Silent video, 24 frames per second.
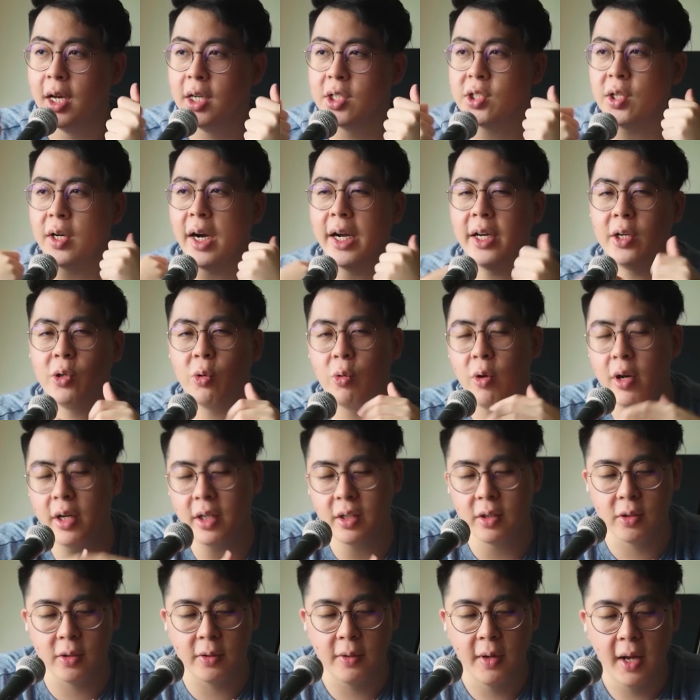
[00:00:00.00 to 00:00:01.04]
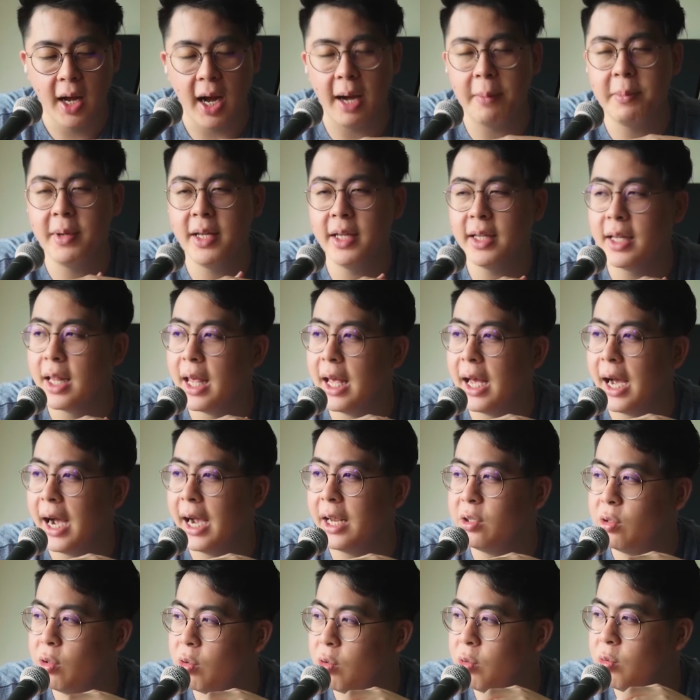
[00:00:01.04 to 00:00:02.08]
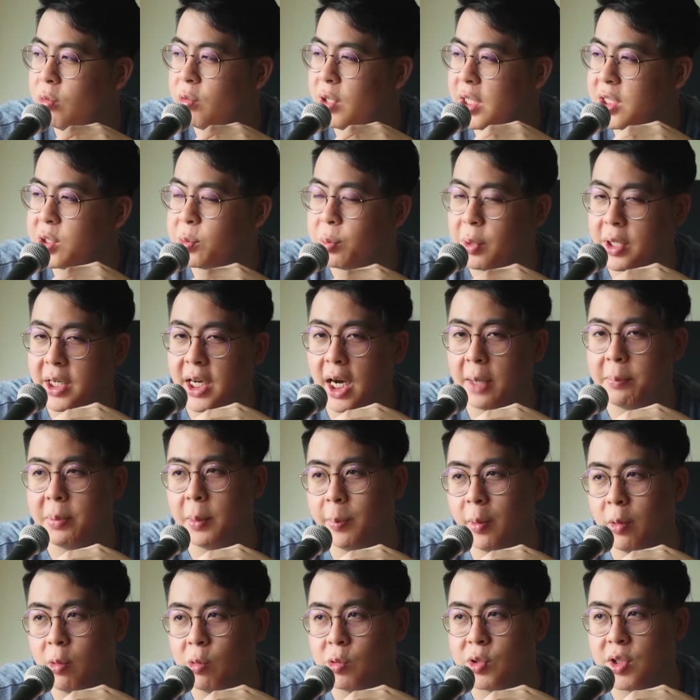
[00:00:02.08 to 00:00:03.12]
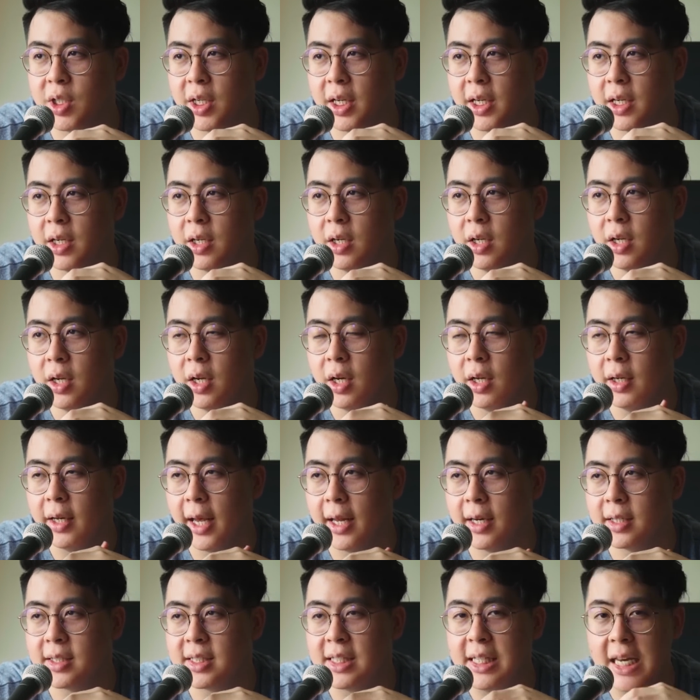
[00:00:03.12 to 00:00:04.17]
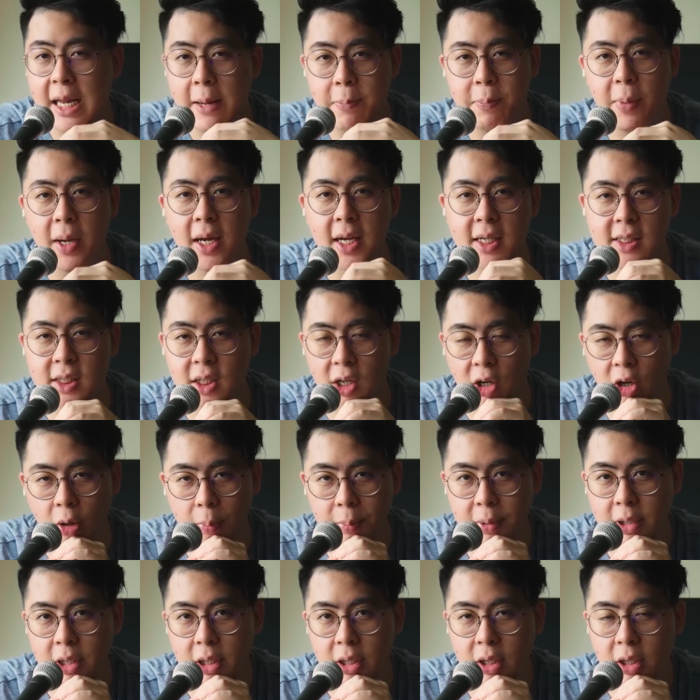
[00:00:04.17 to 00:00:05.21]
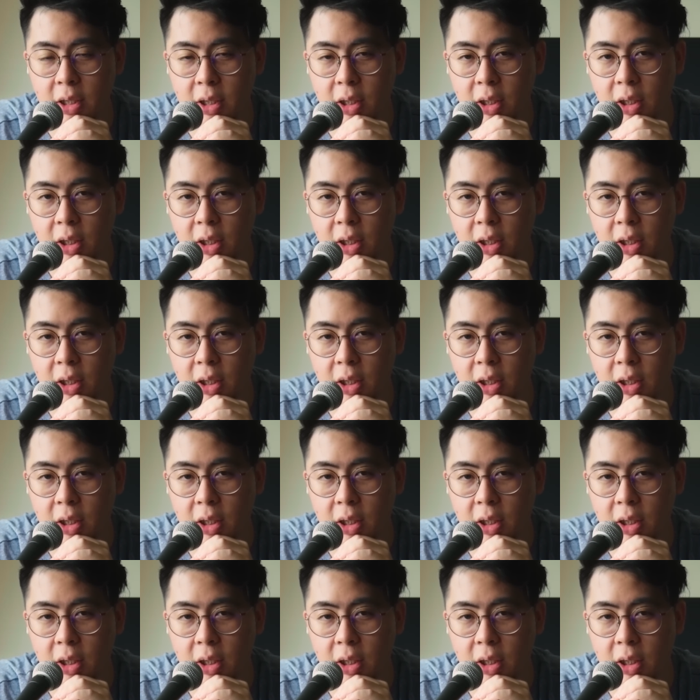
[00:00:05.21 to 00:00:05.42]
So I don't disregard people who say that sleeping is their hobby,